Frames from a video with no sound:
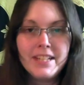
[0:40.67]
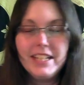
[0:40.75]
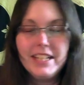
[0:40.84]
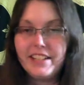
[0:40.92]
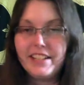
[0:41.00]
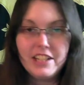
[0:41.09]

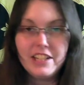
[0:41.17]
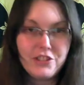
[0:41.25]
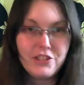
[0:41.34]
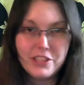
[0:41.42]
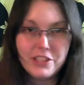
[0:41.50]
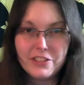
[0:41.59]
I cannot
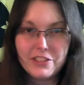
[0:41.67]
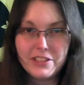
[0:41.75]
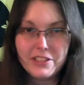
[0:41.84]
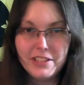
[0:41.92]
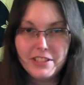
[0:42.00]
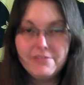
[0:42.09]
stress this
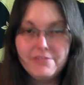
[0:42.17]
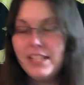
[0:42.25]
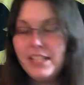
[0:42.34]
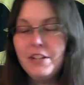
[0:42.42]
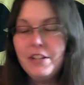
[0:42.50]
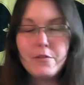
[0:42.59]
enough,
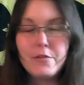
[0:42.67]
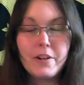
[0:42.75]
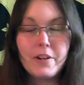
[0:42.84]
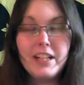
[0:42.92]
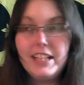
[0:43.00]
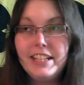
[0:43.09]

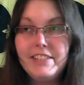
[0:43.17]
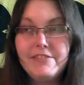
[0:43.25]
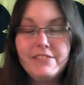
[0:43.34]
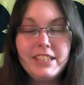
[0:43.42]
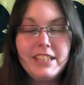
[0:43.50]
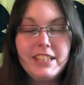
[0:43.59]
where
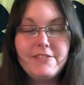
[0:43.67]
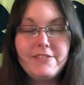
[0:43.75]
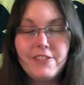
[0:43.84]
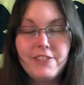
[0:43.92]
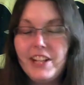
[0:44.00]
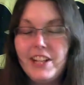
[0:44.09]
I've
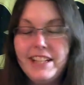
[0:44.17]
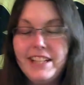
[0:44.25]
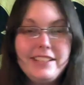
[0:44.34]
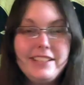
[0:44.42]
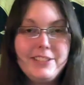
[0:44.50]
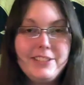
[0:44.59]

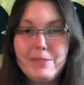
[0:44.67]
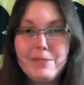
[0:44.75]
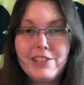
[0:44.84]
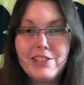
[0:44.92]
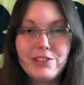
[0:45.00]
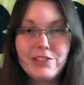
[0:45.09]
forgotten
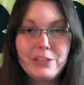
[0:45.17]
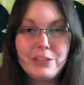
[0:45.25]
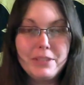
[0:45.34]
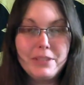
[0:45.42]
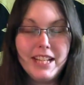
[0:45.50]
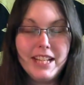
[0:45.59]
something so
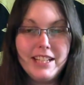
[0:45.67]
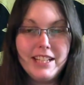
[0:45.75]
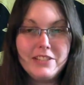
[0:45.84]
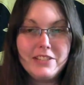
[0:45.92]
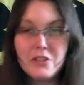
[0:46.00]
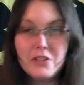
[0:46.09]
simple
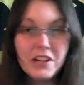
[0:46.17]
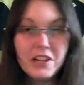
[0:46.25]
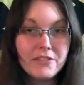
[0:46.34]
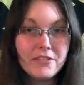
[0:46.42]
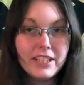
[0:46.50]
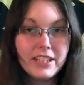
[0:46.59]
as an
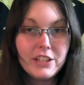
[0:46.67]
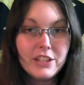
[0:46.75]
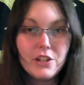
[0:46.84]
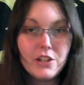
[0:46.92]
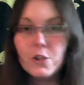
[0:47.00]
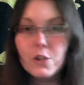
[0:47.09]
offering
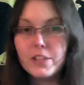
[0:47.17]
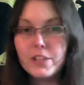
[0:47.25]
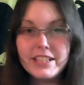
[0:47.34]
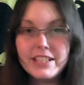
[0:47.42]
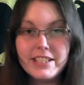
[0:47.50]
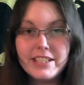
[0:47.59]
or
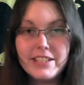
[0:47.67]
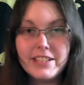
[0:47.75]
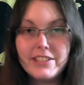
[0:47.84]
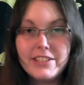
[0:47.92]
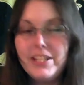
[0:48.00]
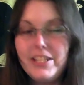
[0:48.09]

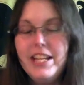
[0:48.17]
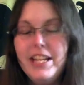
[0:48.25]
incense,